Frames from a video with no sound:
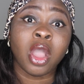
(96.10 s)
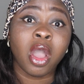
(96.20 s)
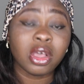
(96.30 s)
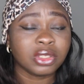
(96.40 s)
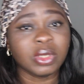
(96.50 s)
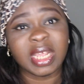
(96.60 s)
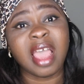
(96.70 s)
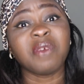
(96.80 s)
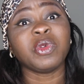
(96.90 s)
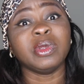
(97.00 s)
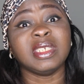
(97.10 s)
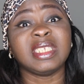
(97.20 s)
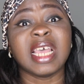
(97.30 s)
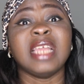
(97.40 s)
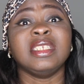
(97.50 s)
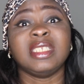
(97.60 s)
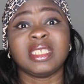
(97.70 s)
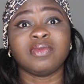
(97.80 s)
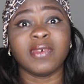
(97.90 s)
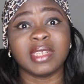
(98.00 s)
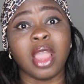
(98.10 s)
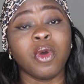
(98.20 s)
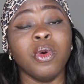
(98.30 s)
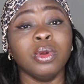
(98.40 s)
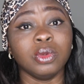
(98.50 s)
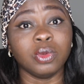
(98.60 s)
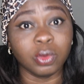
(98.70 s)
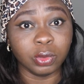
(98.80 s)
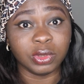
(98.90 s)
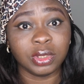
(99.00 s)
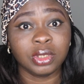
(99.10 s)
also they have to understand it's for their own good